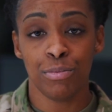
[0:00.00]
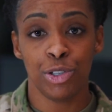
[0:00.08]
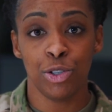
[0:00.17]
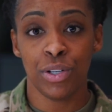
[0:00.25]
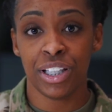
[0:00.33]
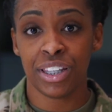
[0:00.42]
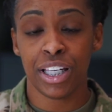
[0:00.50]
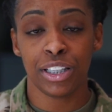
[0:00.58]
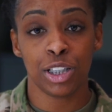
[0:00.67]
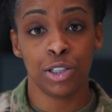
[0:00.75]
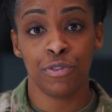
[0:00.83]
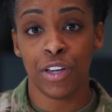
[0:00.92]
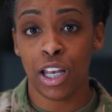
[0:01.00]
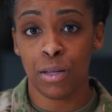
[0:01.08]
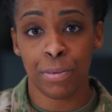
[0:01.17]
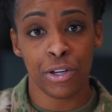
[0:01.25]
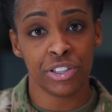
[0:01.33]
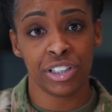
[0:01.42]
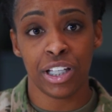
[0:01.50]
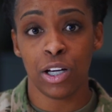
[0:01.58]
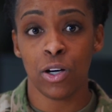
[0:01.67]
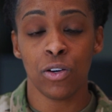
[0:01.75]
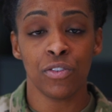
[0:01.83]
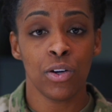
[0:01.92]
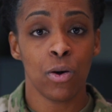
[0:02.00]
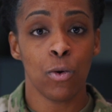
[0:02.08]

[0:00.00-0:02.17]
do anything to develop yourself